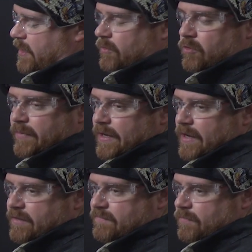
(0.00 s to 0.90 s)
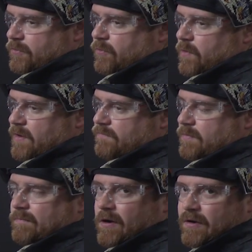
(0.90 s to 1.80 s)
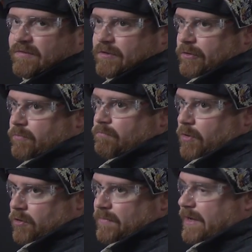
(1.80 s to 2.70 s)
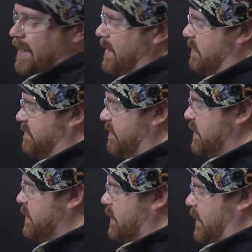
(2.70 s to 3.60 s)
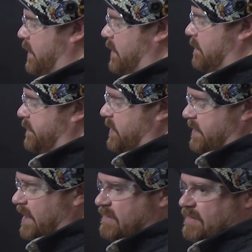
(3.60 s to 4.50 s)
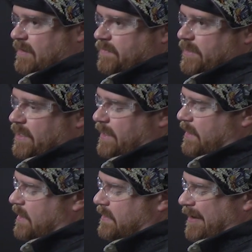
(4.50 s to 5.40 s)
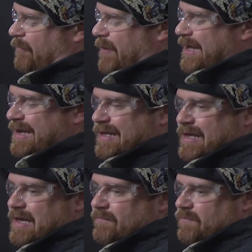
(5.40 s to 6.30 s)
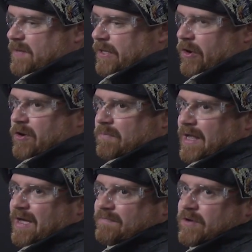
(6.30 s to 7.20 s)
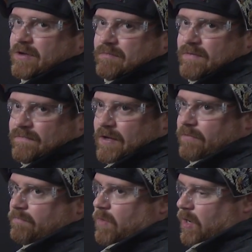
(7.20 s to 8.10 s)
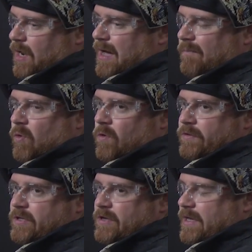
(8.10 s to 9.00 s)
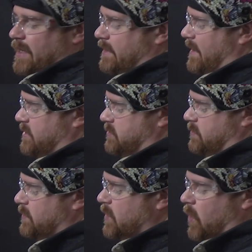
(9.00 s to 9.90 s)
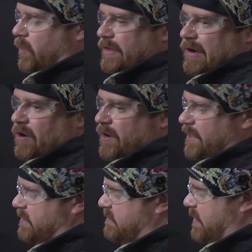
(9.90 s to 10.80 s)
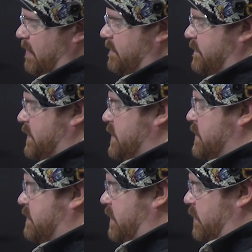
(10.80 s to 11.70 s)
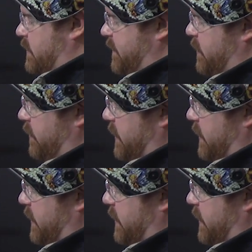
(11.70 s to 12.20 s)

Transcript: try and hold my hands further away from the part so I don't burn my hands. Um, and that's simply that, that radiant heat from that arc plasma can be felt a lot more than you can actual on the argon itself. So let me go